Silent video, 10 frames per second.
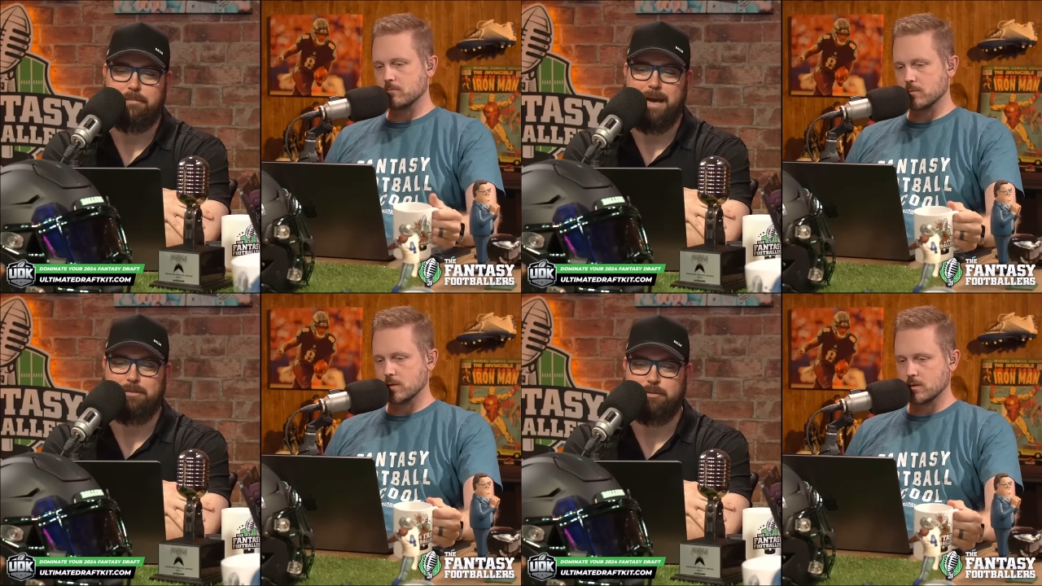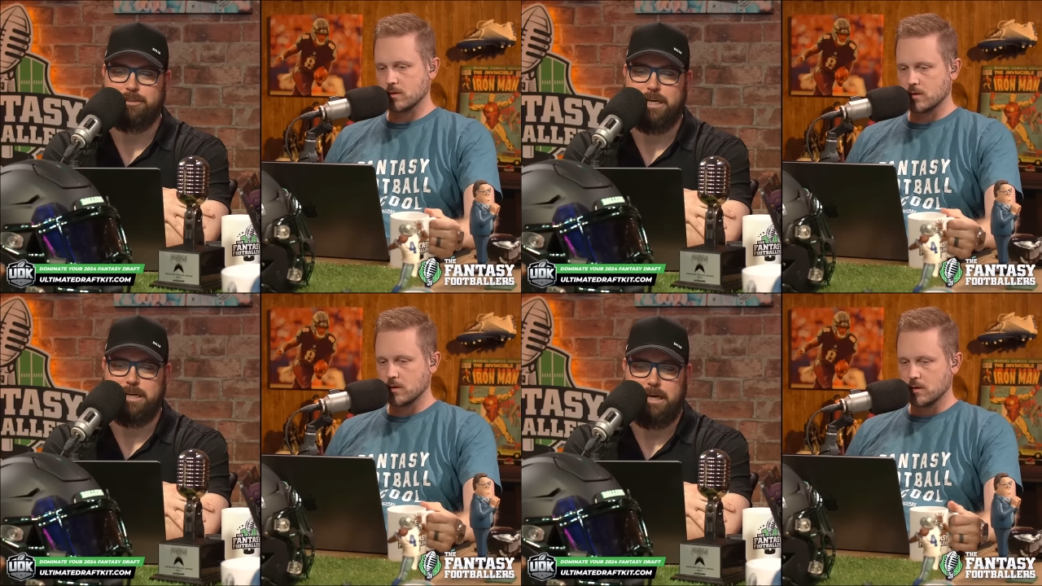Speaker 1: math would
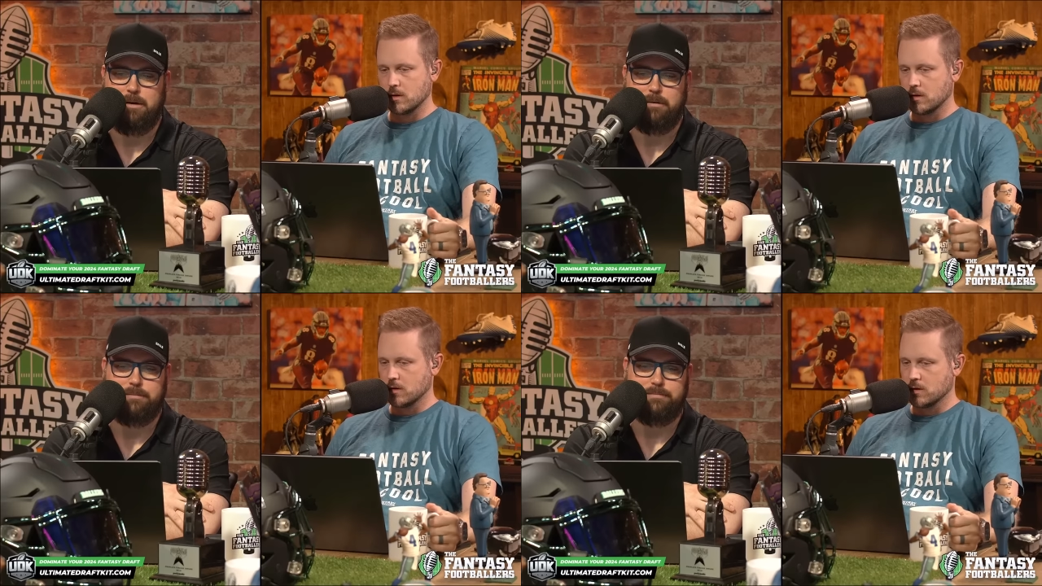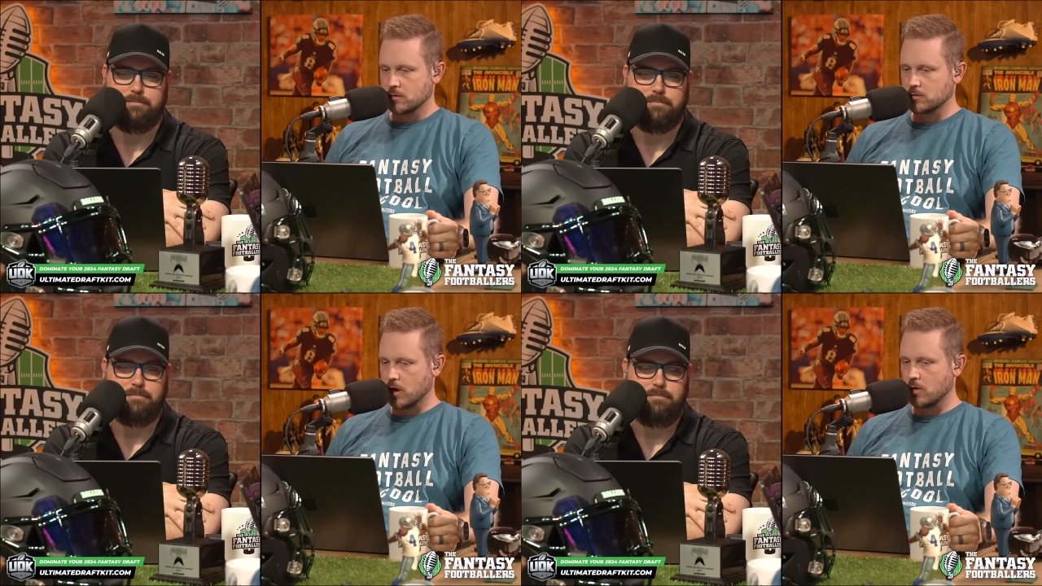check out.
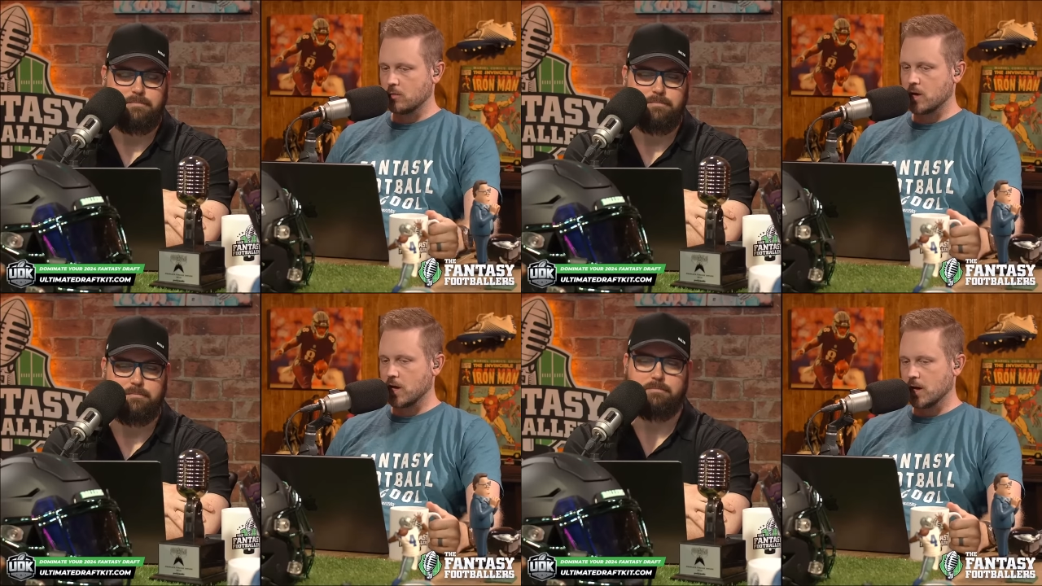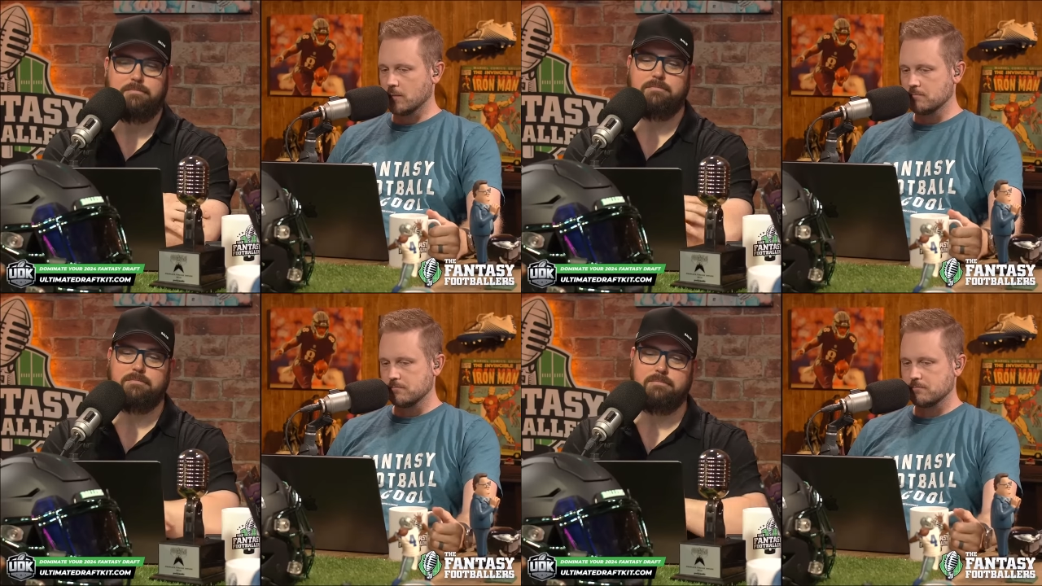
Speaker 2: So
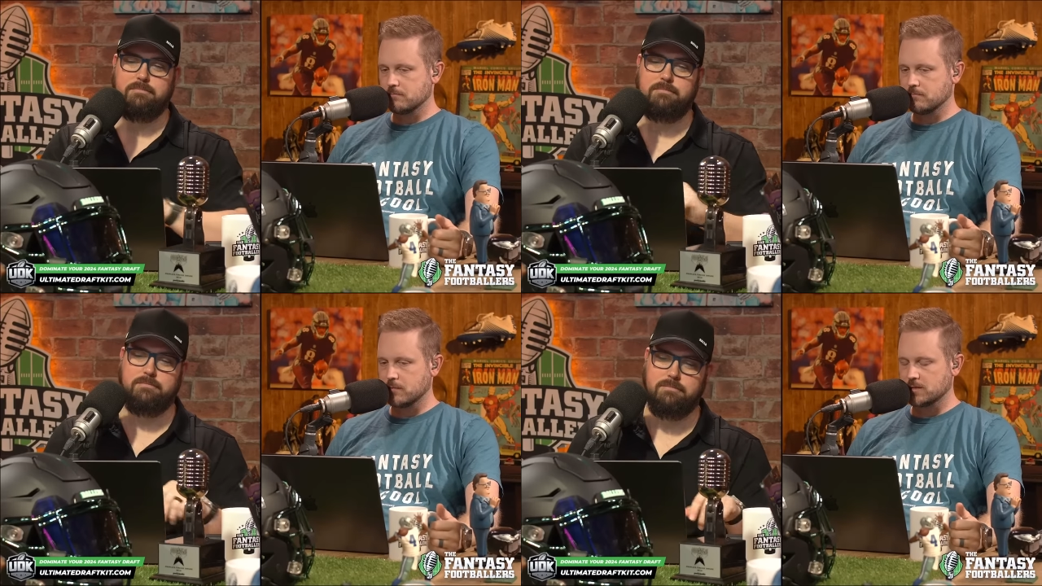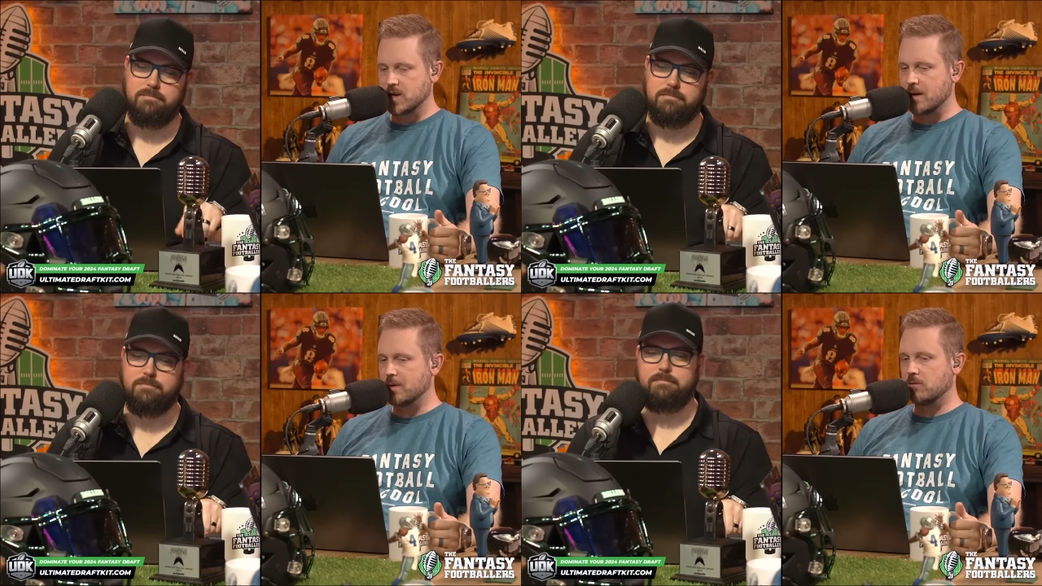um, it's
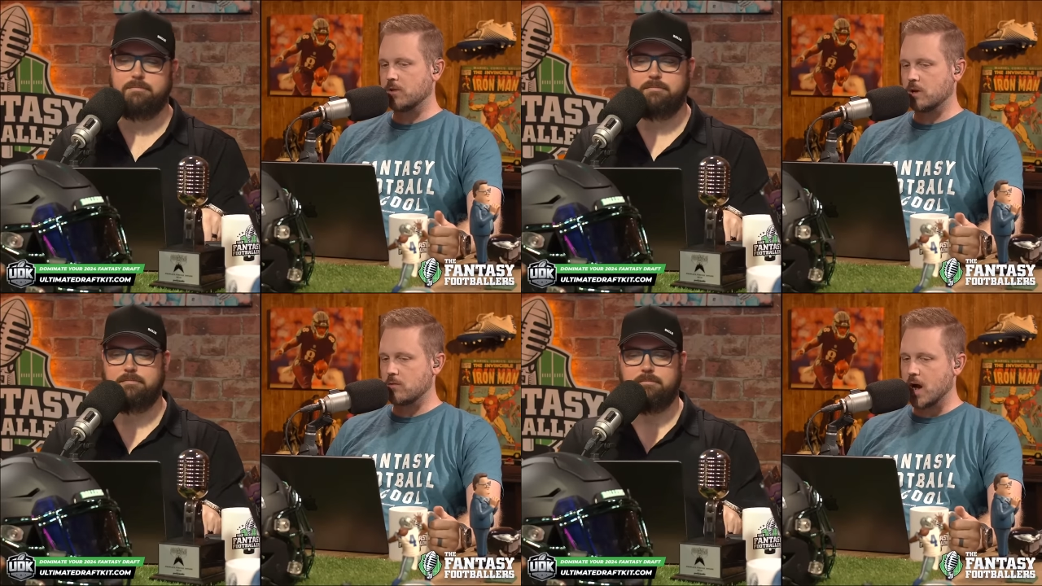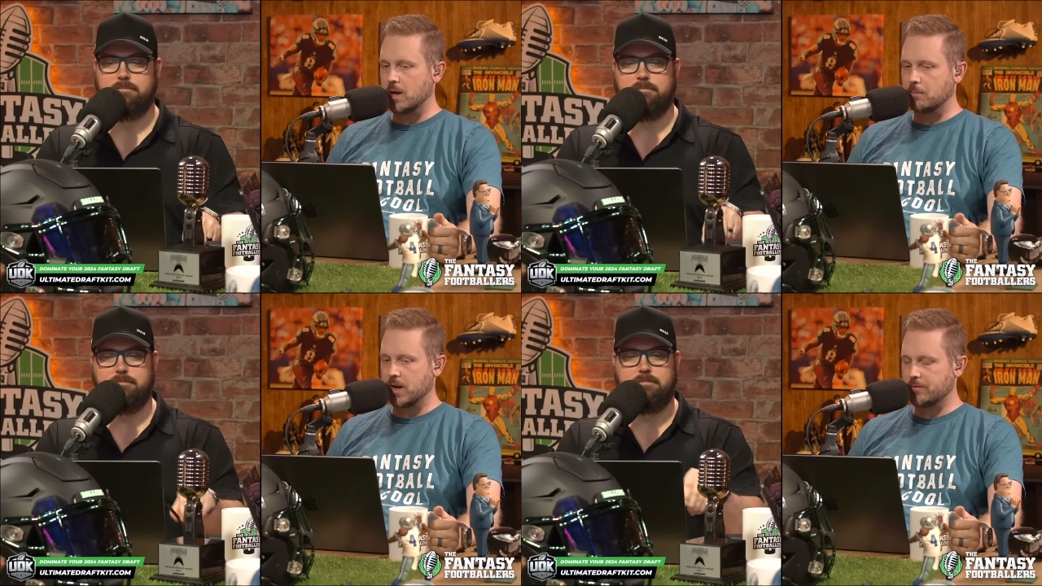not been a fun
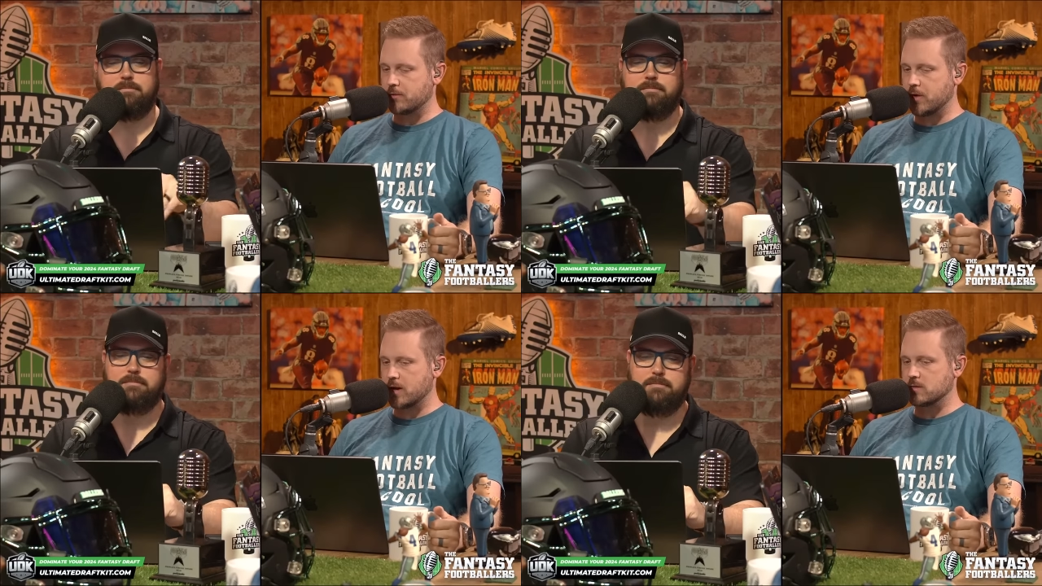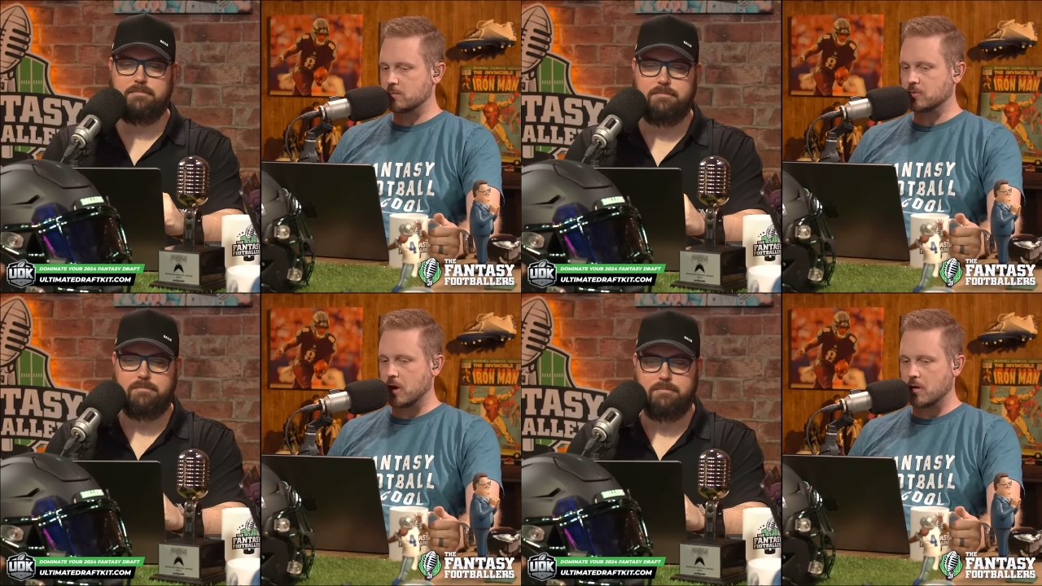ride, Panther fans.
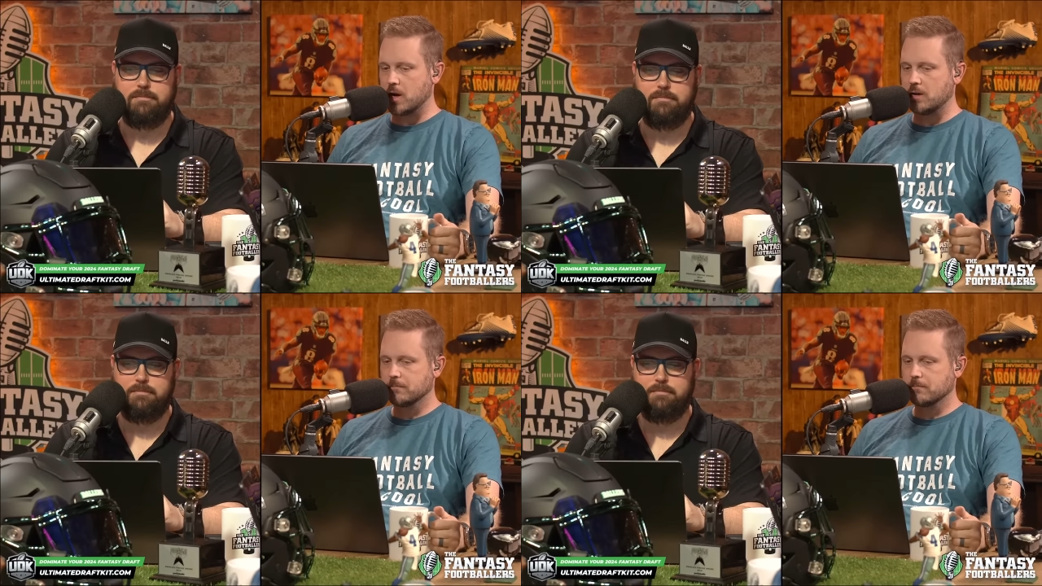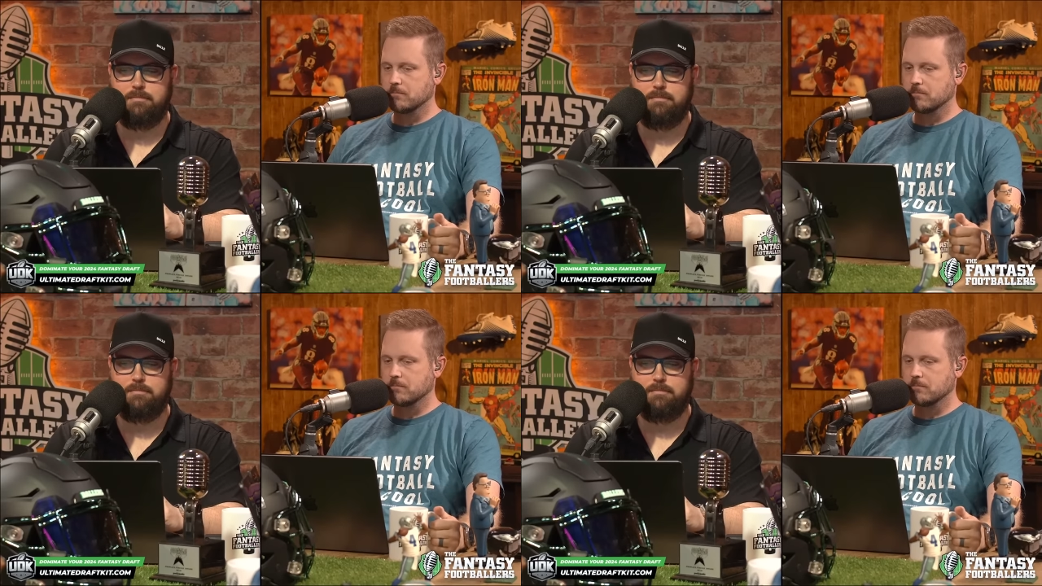I'm sorry.